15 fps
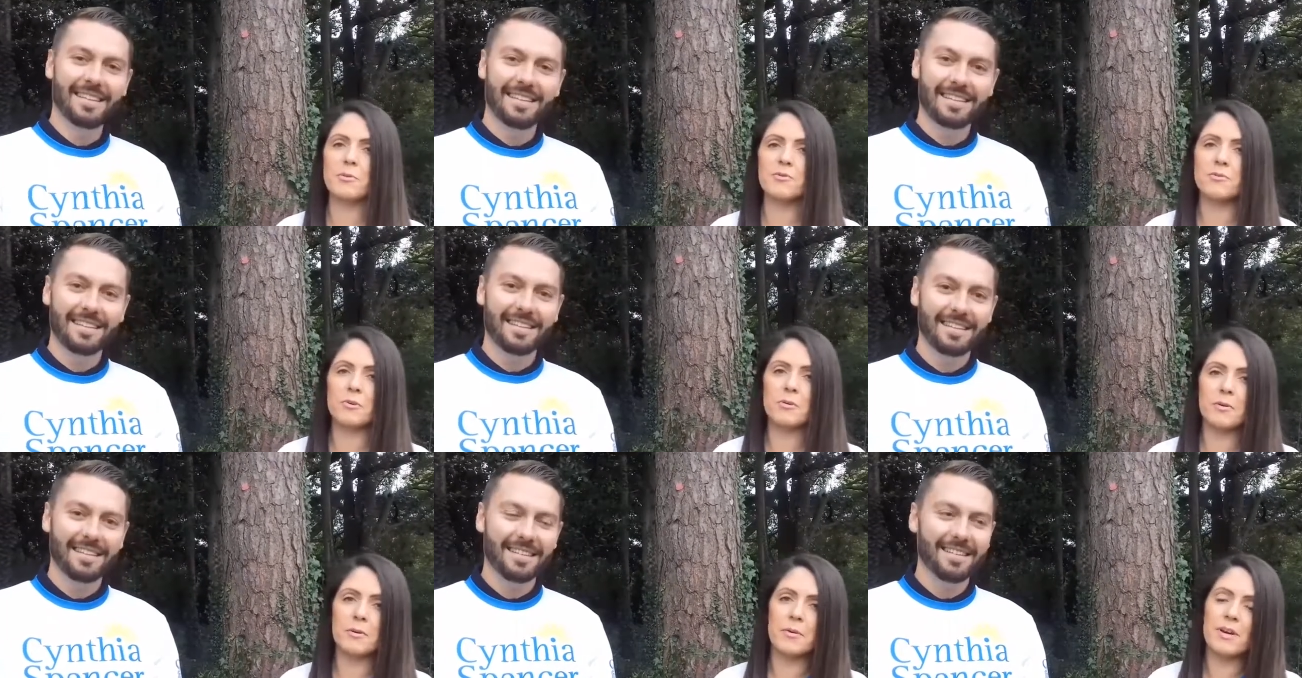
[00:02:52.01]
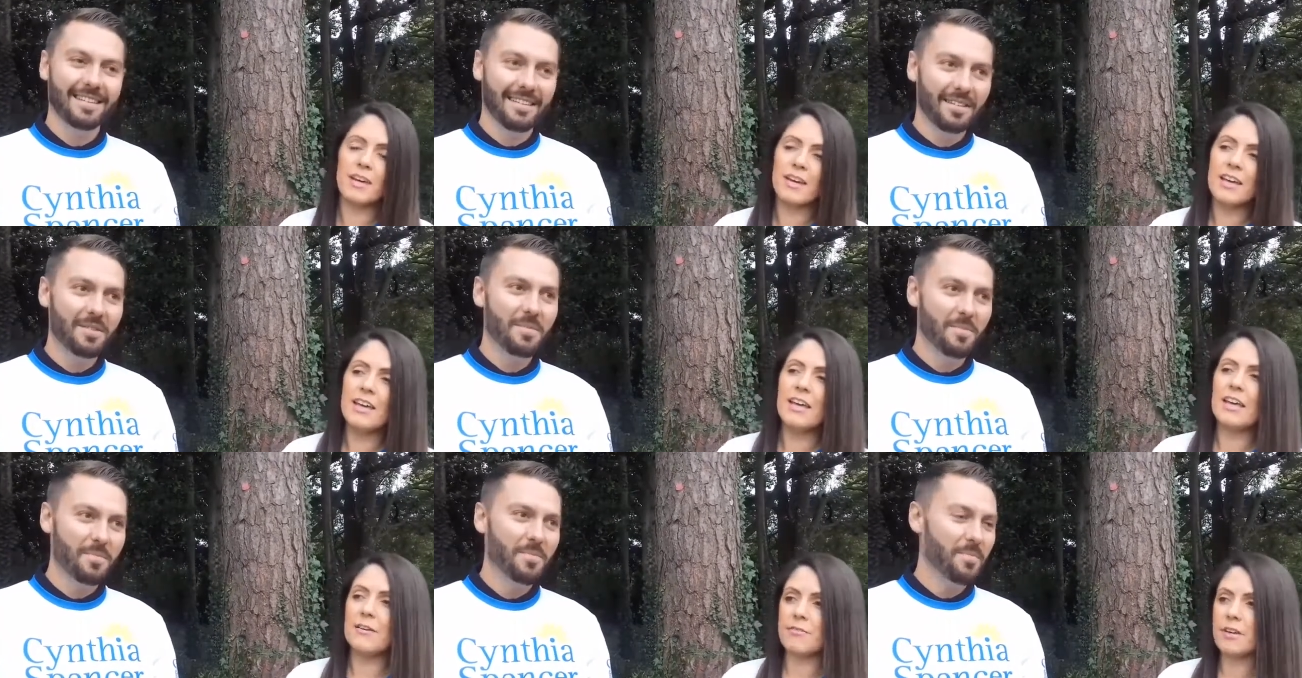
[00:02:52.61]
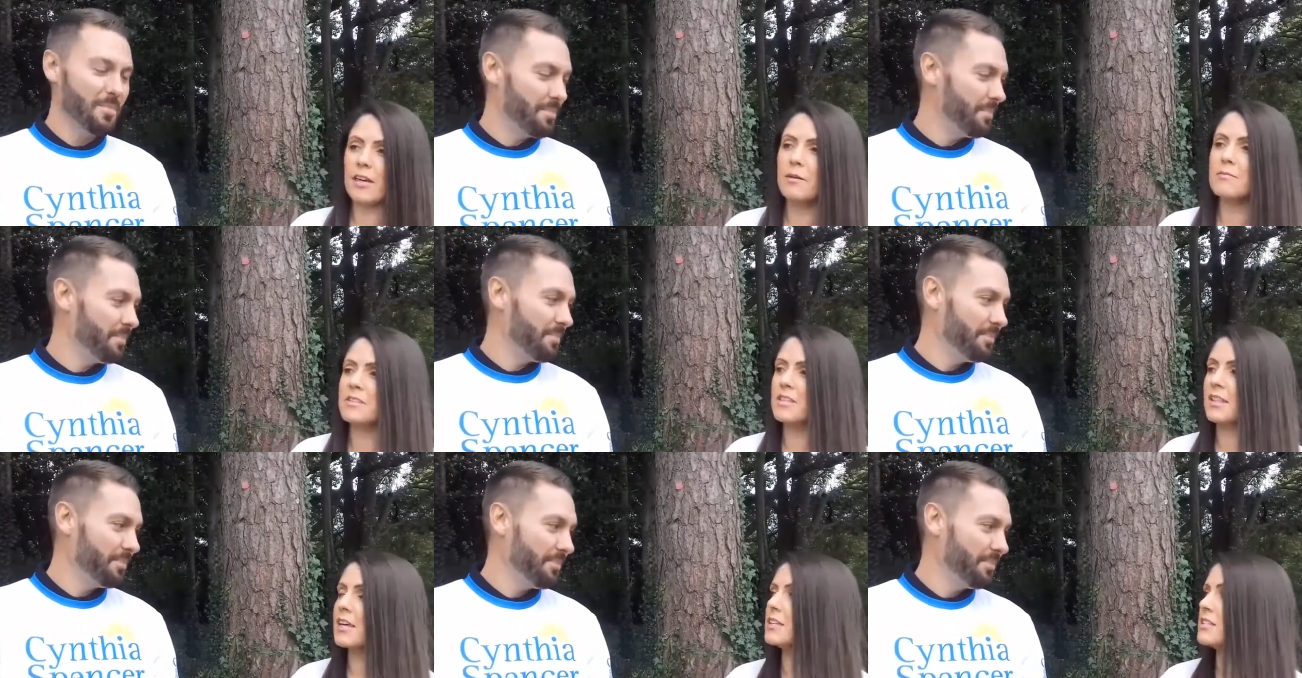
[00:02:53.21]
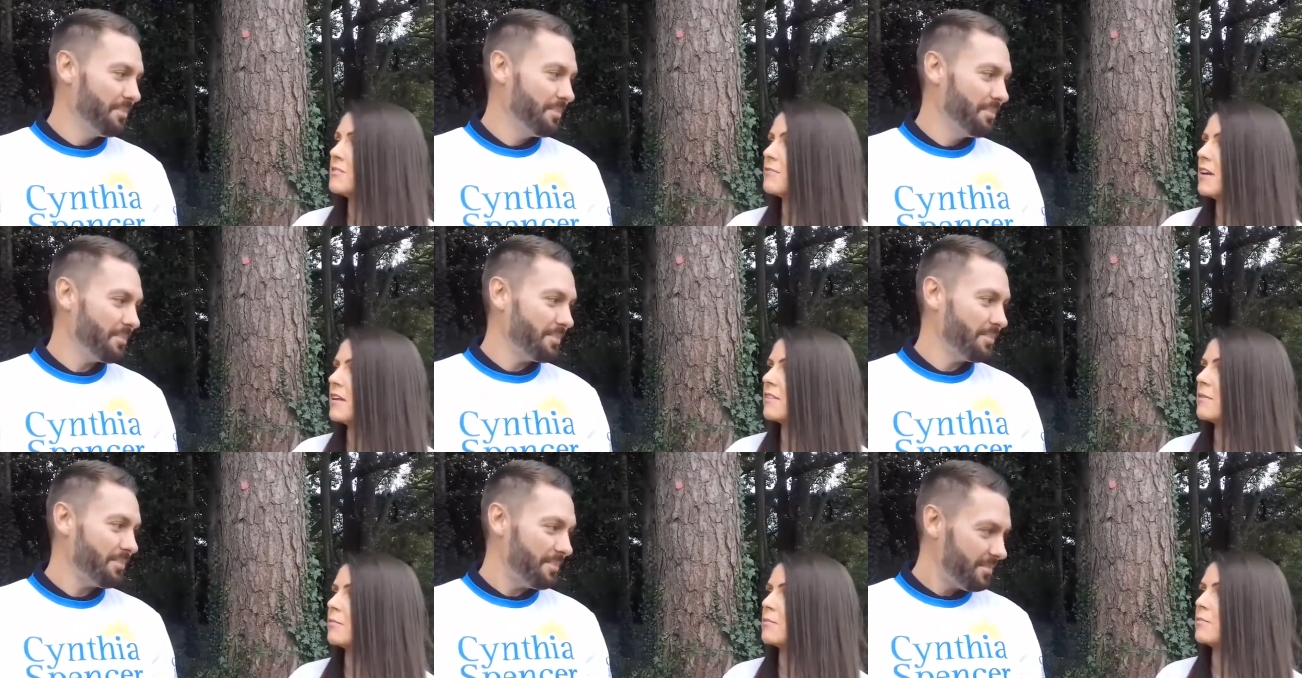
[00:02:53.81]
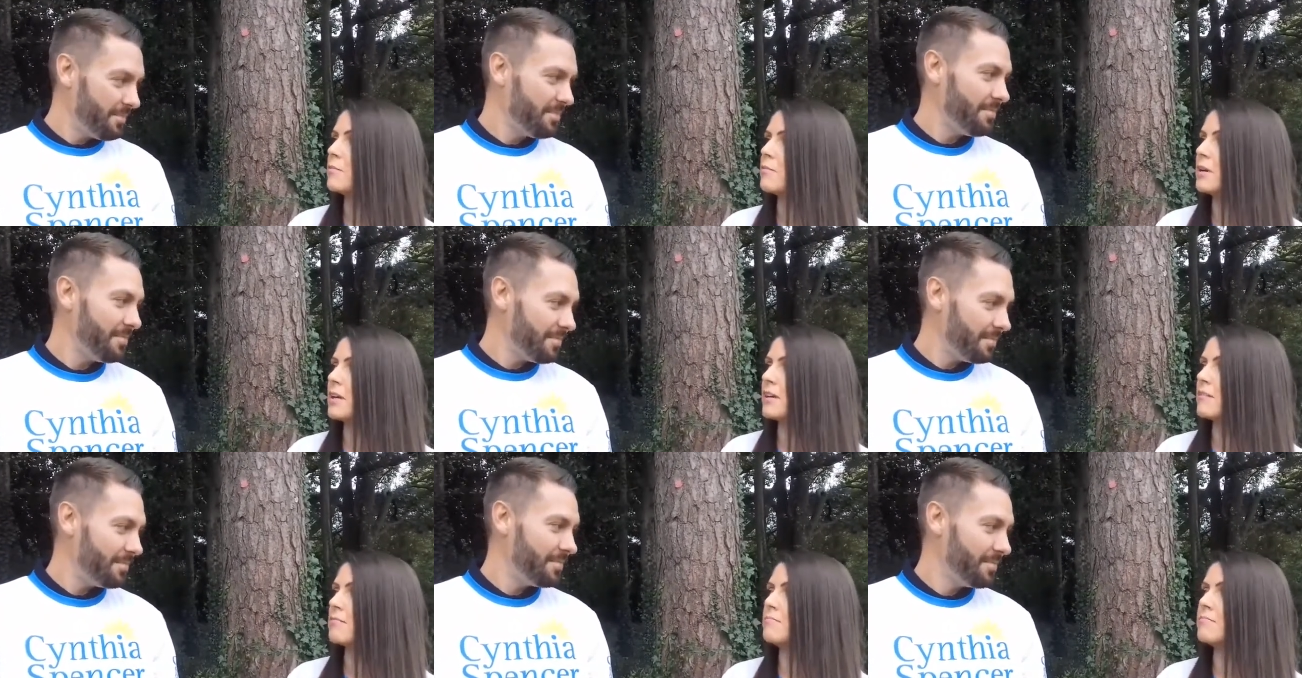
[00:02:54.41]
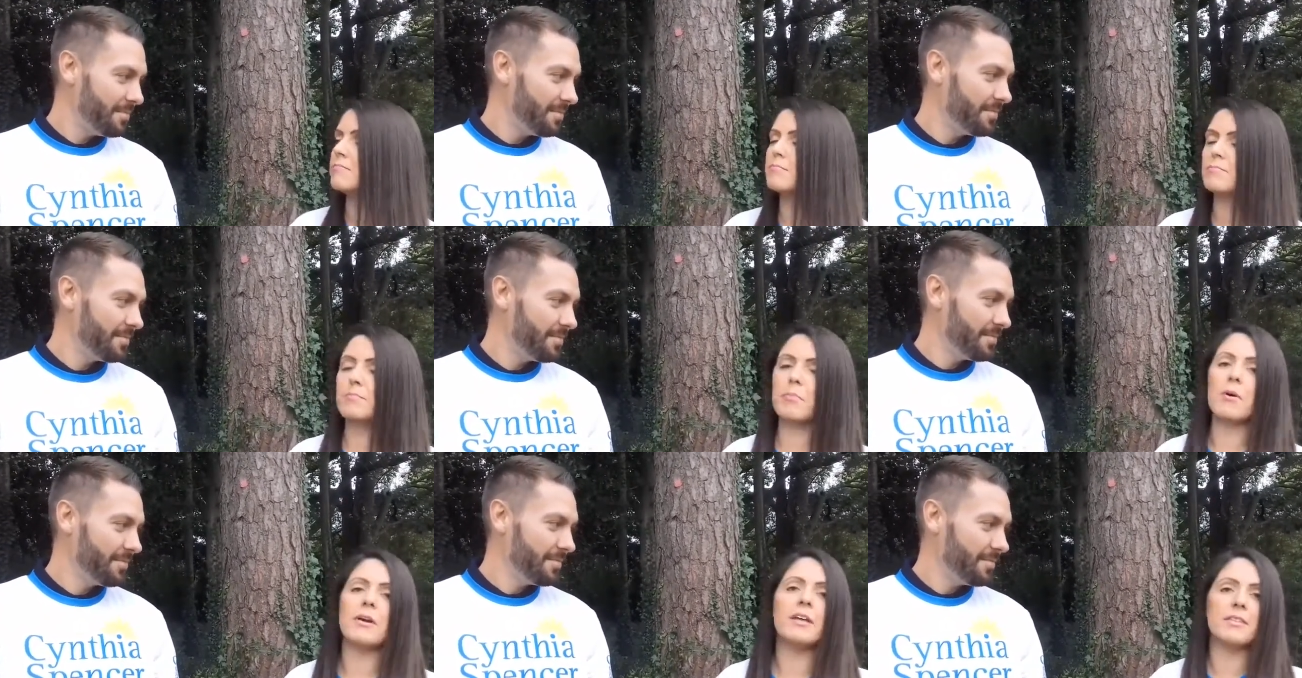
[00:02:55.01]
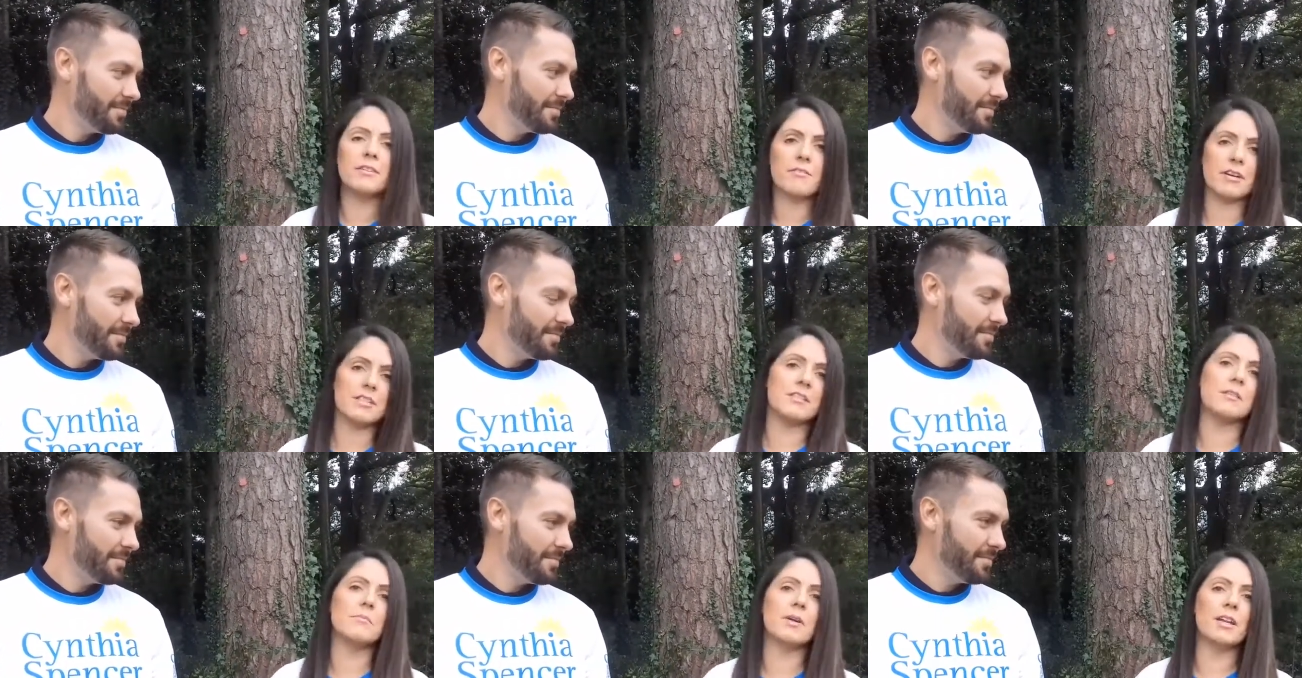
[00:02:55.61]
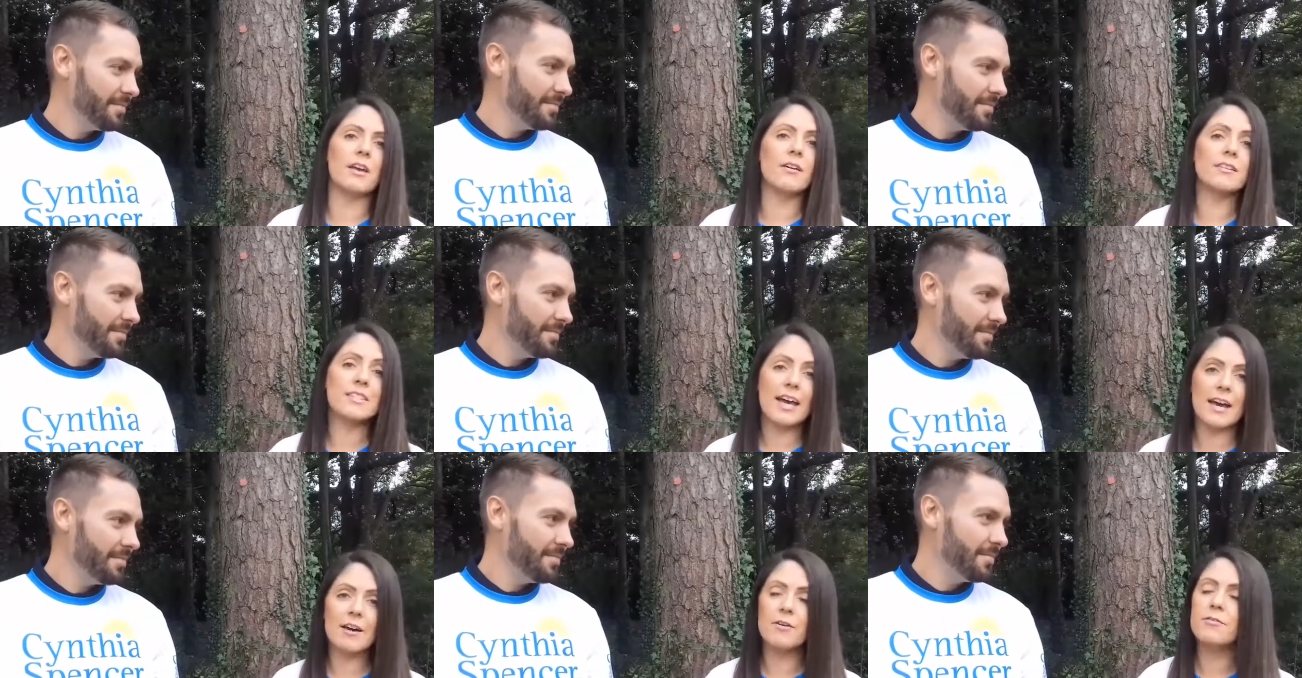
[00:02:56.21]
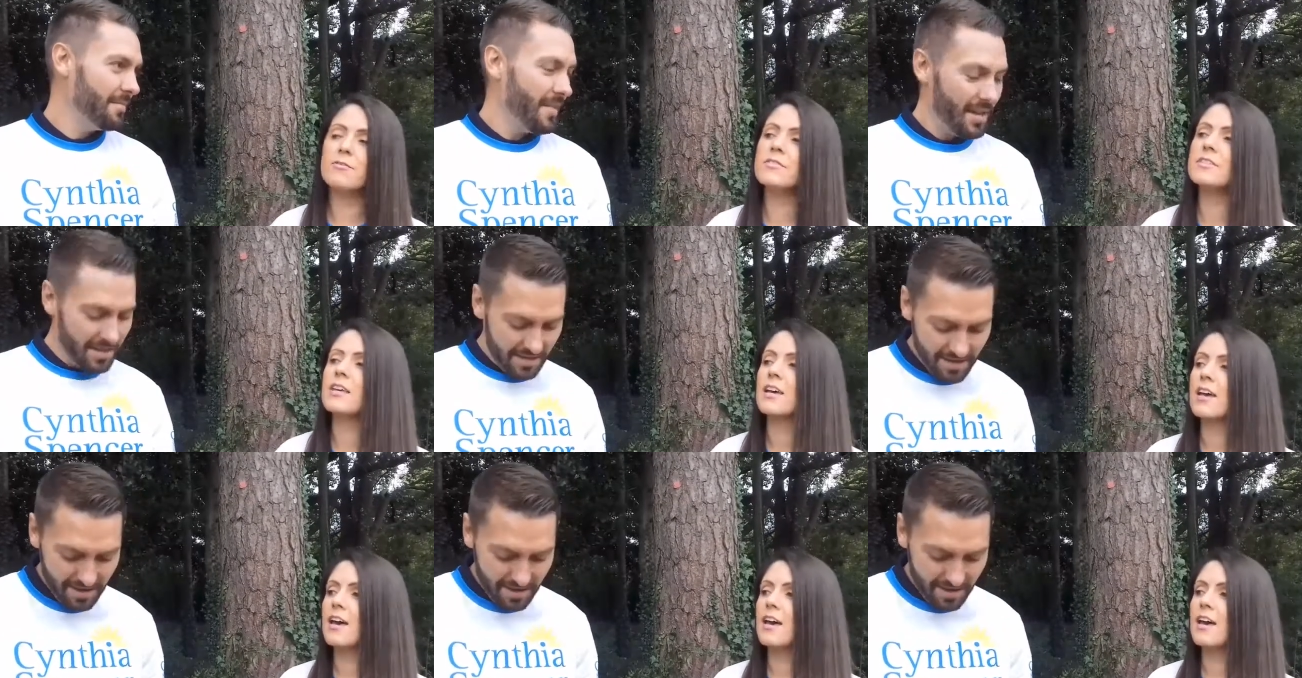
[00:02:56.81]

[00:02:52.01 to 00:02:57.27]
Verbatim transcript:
Speaker 1: and we thought, well, if it comes to the end of it, then we can put in the rest of the money ourselves.